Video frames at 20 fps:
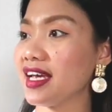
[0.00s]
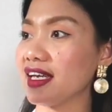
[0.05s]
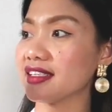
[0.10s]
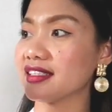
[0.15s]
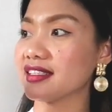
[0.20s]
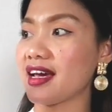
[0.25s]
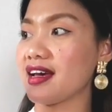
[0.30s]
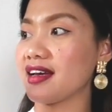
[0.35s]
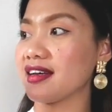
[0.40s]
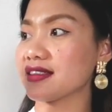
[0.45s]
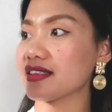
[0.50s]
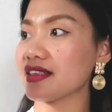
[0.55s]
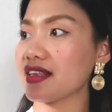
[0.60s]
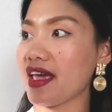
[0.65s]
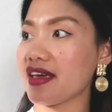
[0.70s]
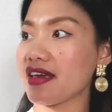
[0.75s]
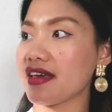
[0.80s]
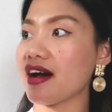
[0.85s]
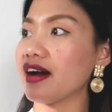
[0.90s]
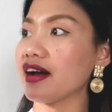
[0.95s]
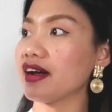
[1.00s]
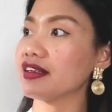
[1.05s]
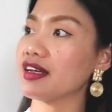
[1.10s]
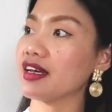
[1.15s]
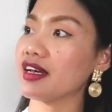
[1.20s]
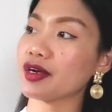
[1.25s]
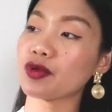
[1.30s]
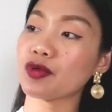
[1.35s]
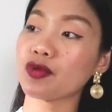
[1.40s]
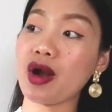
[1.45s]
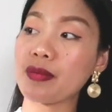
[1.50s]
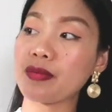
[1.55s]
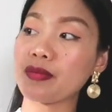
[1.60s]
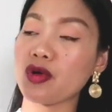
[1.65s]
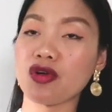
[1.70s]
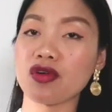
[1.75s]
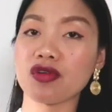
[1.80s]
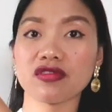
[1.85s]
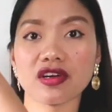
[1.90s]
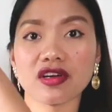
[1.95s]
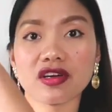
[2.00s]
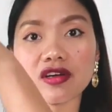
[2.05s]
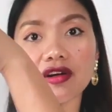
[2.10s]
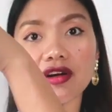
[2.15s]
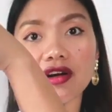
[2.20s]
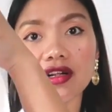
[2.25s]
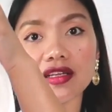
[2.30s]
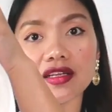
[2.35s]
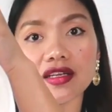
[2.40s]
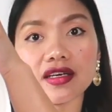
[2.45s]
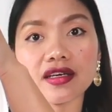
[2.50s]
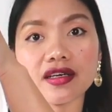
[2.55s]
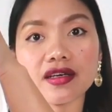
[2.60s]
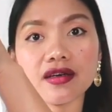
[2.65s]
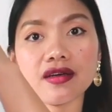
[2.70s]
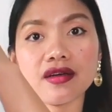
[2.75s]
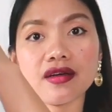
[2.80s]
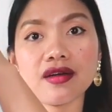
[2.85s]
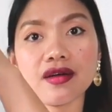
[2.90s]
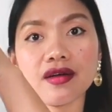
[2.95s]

It has a high neck wrap over collar